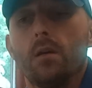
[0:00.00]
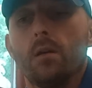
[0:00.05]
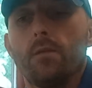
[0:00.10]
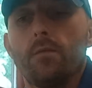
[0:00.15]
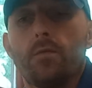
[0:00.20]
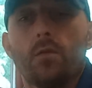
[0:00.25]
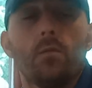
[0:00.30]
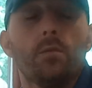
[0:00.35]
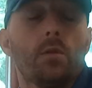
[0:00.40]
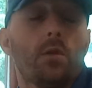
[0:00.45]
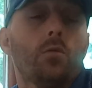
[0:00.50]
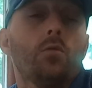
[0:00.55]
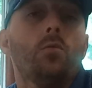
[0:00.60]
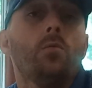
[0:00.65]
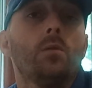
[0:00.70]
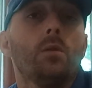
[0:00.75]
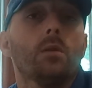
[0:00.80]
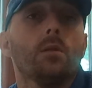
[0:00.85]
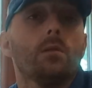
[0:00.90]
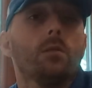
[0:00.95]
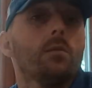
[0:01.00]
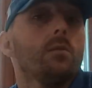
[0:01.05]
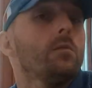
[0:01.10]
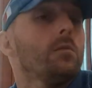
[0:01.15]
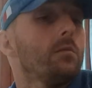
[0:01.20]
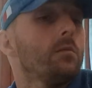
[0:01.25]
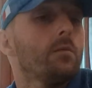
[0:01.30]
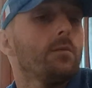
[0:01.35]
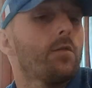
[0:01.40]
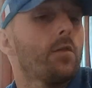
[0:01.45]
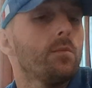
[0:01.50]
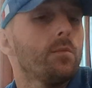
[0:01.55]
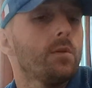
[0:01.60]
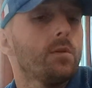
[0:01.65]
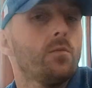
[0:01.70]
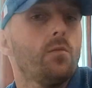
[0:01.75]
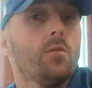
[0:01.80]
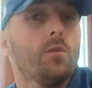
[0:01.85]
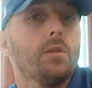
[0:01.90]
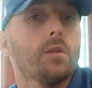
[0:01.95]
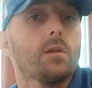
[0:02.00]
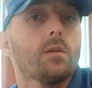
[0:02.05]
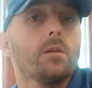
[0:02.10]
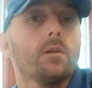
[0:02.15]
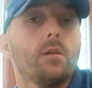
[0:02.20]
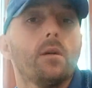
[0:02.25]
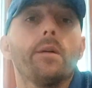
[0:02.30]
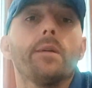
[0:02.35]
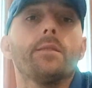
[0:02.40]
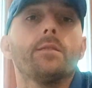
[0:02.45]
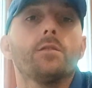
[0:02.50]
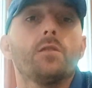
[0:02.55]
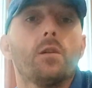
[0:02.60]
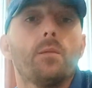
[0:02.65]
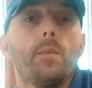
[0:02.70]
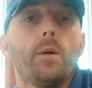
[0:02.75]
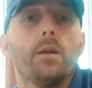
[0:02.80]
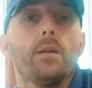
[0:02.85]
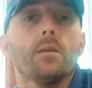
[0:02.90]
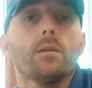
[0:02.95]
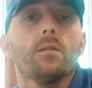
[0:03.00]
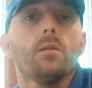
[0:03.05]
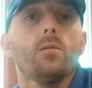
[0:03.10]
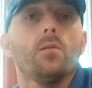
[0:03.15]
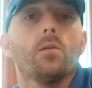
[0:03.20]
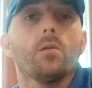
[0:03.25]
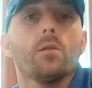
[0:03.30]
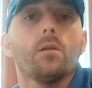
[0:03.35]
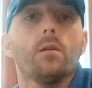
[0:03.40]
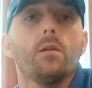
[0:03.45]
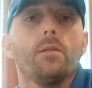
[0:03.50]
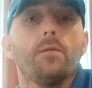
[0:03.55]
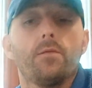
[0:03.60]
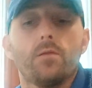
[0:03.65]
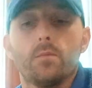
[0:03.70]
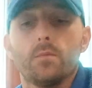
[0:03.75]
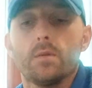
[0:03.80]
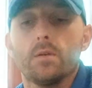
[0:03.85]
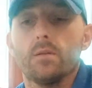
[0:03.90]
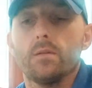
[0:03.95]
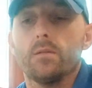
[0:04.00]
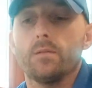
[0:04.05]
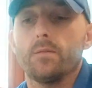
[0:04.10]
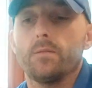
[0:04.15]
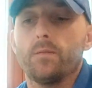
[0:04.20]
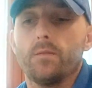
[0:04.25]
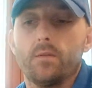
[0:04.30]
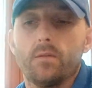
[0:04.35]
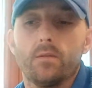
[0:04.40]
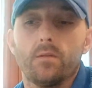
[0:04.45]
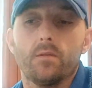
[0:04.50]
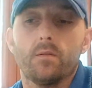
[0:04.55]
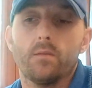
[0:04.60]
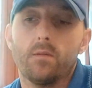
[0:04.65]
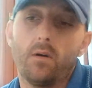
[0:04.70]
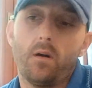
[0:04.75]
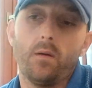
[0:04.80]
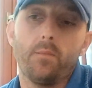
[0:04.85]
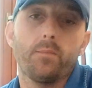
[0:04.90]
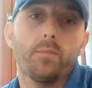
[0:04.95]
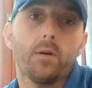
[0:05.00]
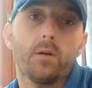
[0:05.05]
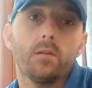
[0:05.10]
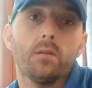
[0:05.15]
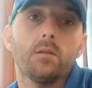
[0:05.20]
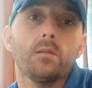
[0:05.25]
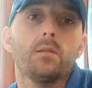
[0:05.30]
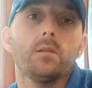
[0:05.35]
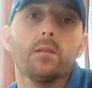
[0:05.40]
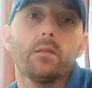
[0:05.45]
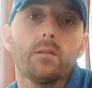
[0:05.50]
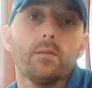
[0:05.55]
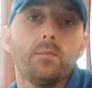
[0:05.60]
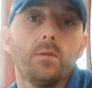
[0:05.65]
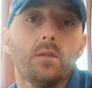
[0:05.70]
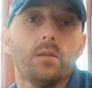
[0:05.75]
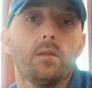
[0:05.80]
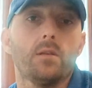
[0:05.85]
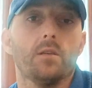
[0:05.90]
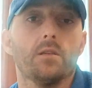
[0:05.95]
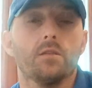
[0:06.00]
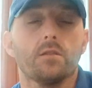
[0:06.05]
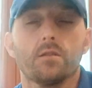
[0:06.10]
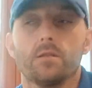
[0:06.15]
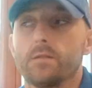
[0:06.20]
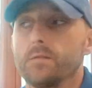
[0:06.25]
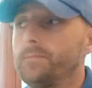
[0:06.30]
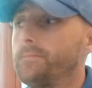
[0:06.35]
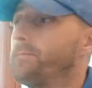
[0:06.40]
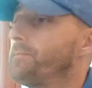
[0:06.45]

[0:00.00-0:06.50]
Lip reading: from the Nordic and Germanic lore, up until the Middle Ages.